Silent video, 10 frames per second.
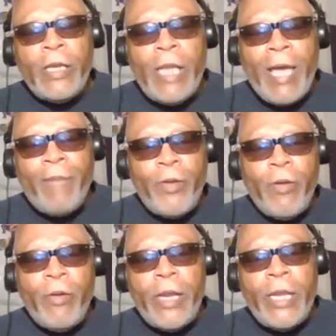in
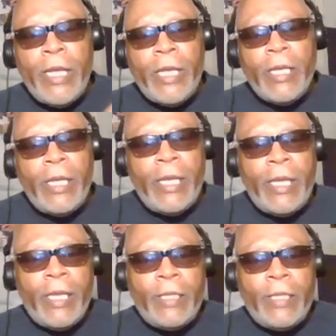Northwest
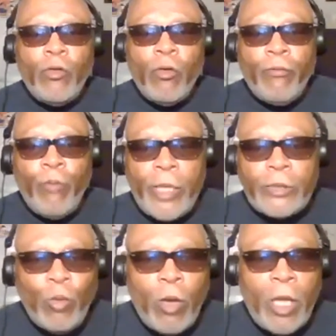Washington,
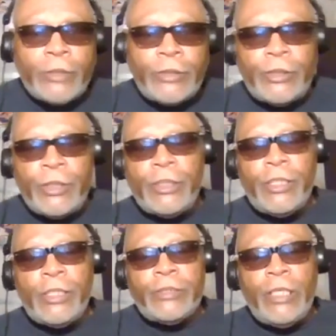D.C. And yours
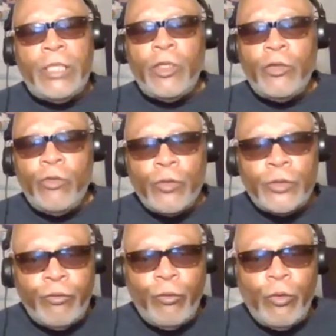truly, I was
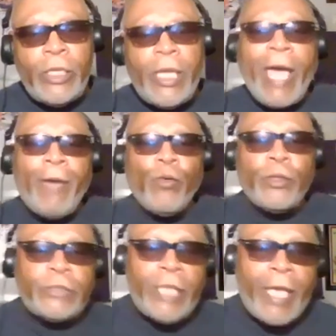able to get to
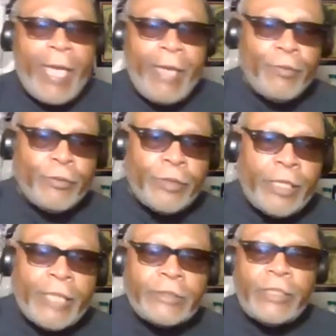that one, and
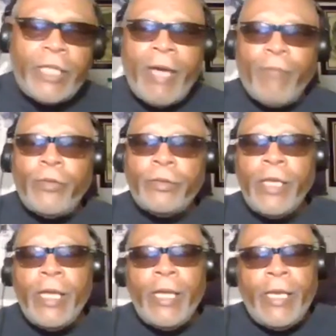I did
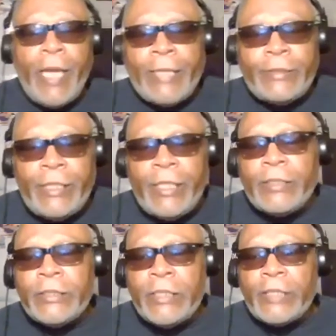testify
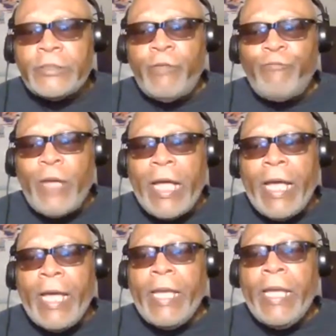
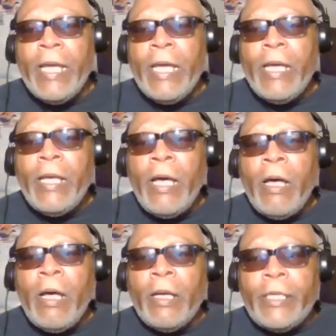against this rate
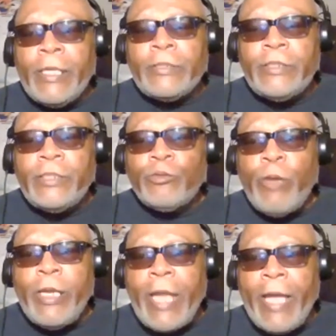hike on
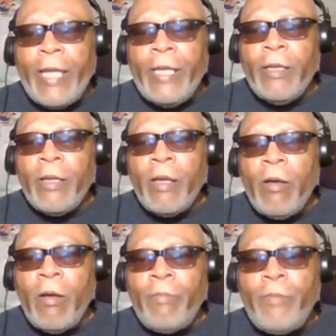behalf of
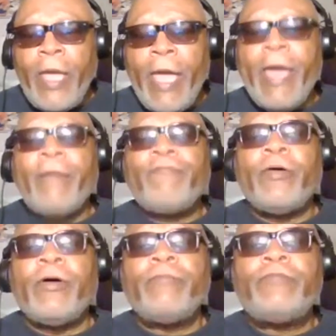D.C.
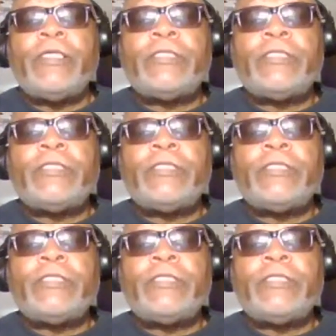ratepayers.